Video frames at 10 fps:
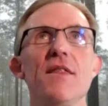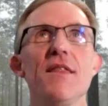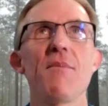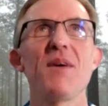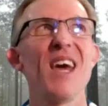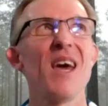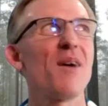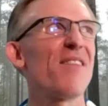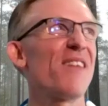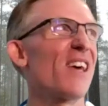That became,
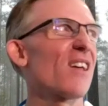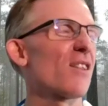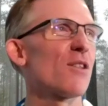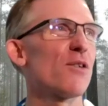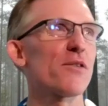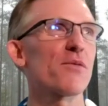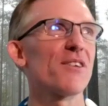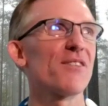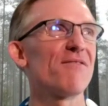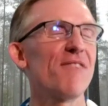I think,
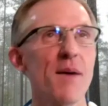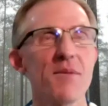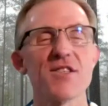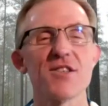Lutheran Family